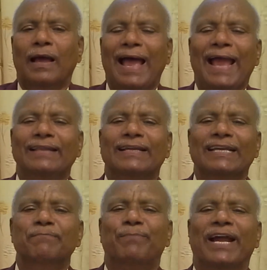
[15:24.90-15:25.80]
And
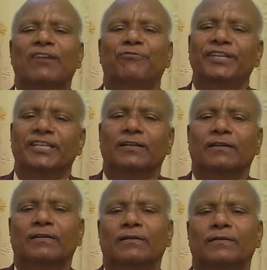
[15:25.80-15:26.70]
impaired vision,
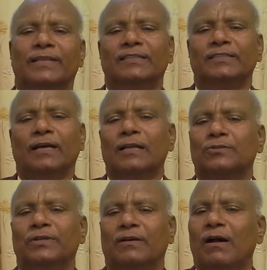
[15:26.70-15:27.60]
that is
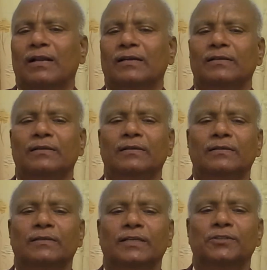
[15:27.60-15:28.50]
also recorded
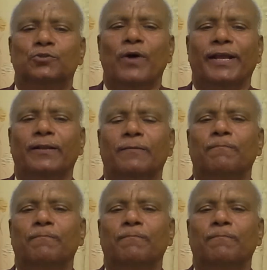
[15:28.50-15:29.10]
in swine.